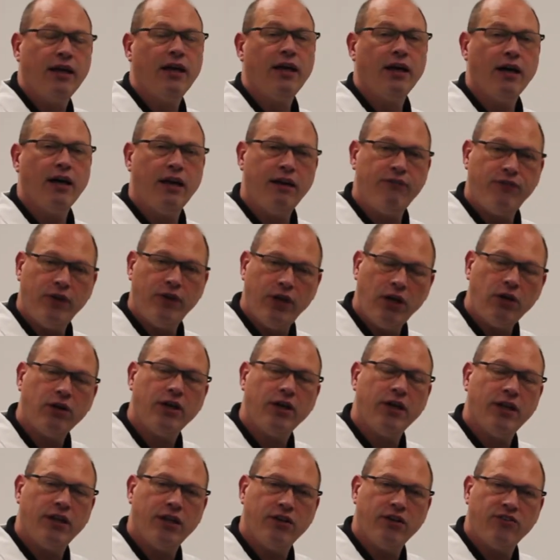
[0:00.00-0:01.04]
And if you look
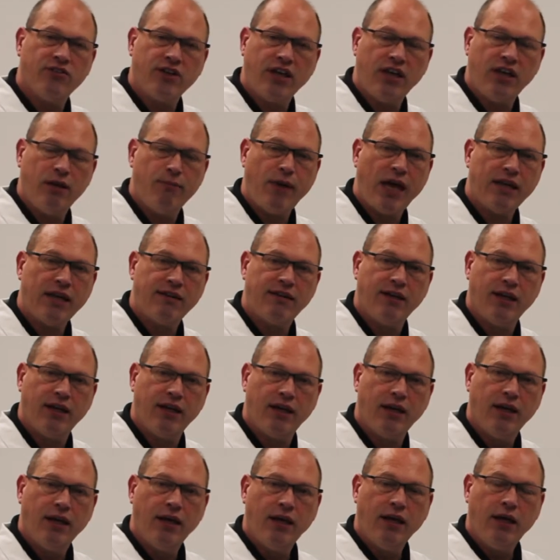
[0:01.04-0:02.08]
at the schematic
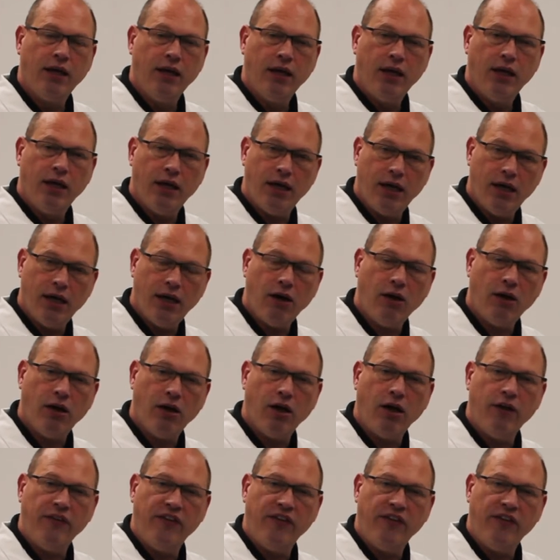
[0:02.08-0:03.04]
on